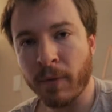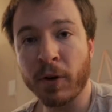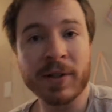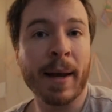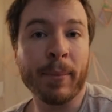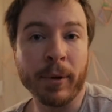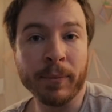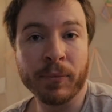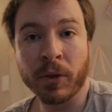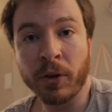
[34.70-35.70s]
For example,
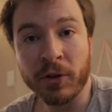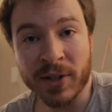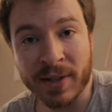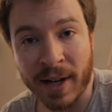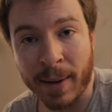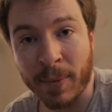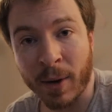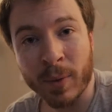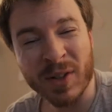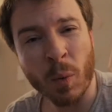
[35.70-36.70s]
there's this time that
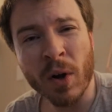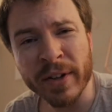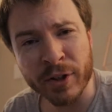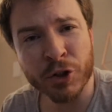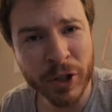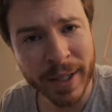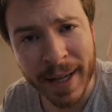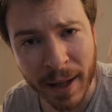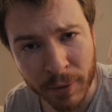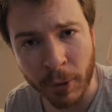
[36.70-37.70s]
I went to Walnut Creek,
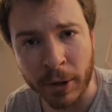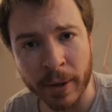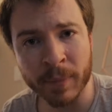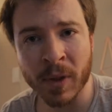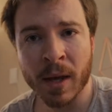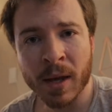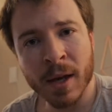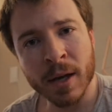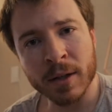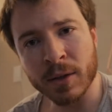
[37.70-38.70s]
California
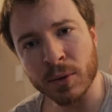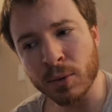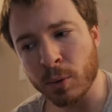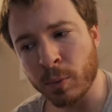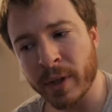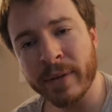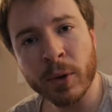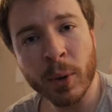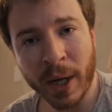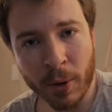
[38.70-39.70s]
to
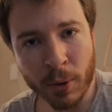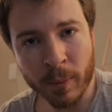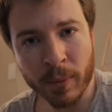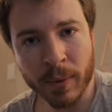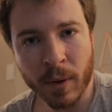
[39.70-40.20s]
preview a home